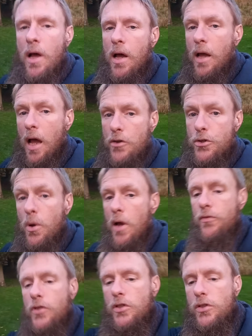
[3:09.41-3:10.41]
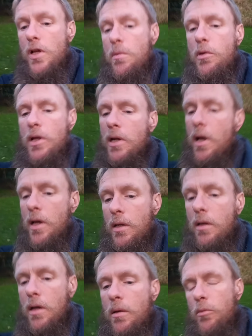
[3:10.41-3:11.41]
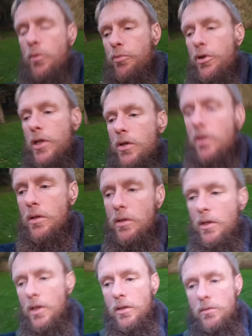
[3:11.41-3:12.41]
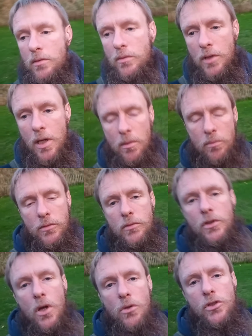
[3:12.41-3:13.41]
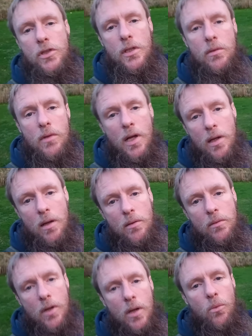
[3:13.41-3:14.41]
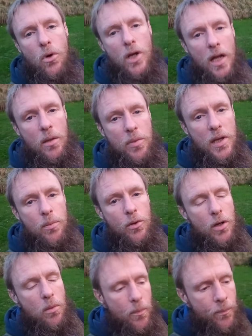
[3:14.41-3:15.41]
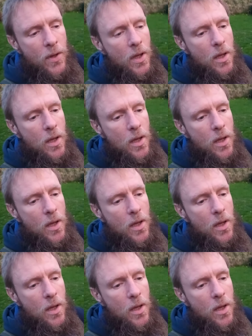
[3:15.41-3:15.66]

I, I do have discernment and I, am pretty good at um, noticing uh, what kind of people come up.